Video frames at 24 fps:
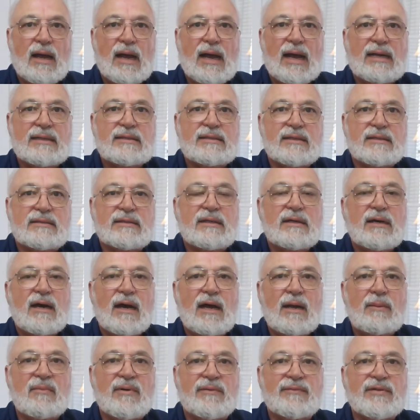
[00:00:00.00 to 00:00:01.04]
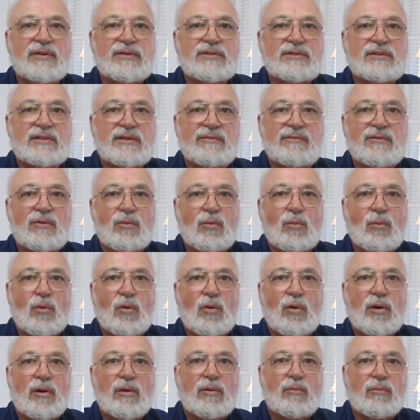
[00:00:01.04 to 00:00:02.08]
At the time of this civil
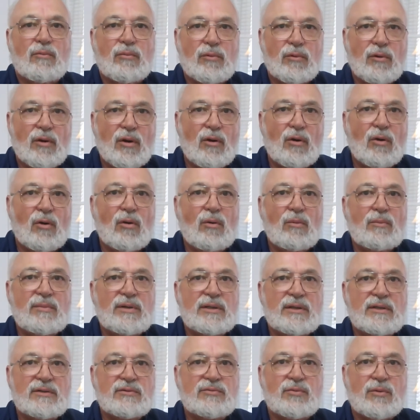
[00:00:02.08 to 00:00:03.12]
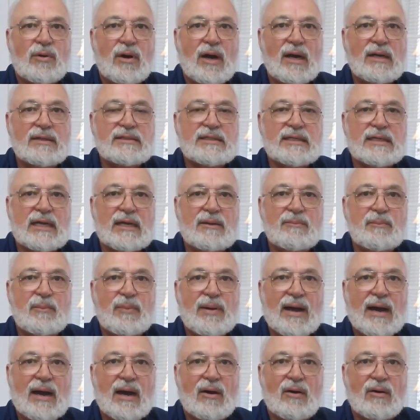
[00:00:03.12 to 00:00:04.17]
war, Rome is rising in
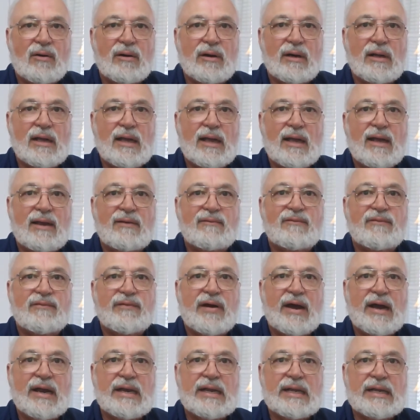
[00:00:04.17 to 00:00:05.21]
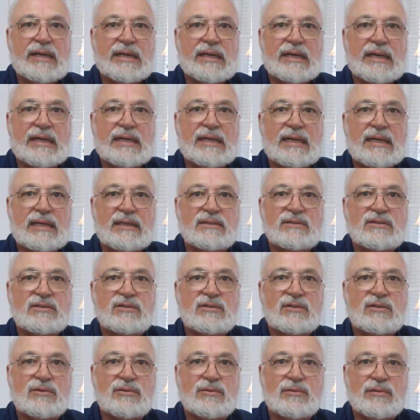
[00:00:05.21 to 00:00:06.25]
power and fighting
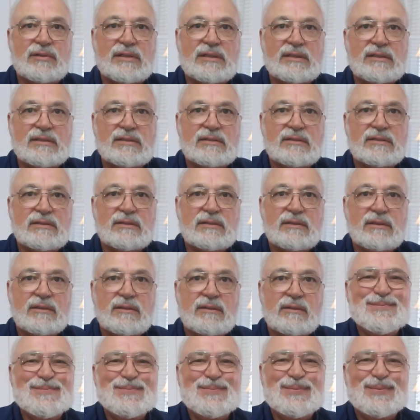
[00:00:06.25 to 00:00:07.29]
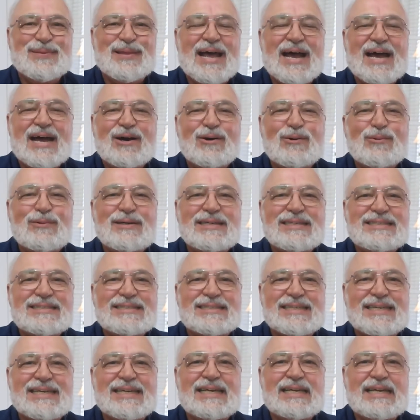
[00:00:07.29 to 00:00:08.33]
against Greece. Now we
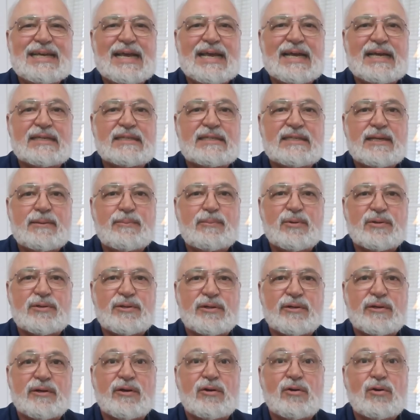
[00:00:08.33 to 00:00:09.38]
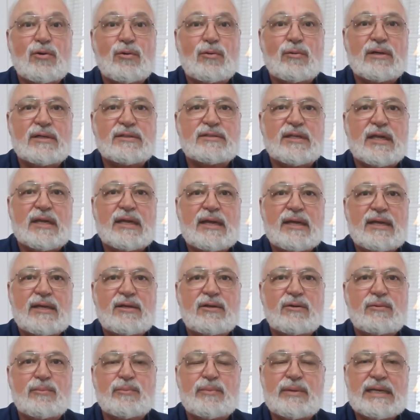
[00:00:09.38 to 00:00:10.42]
see Antipater, who is an
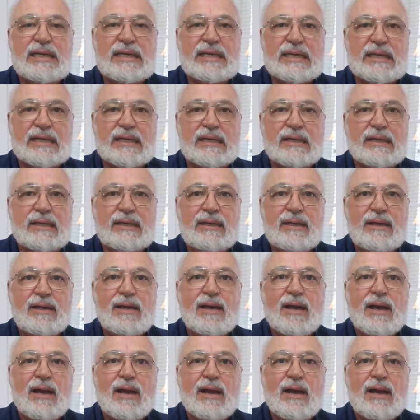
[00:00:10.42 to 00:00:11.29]
Idumean,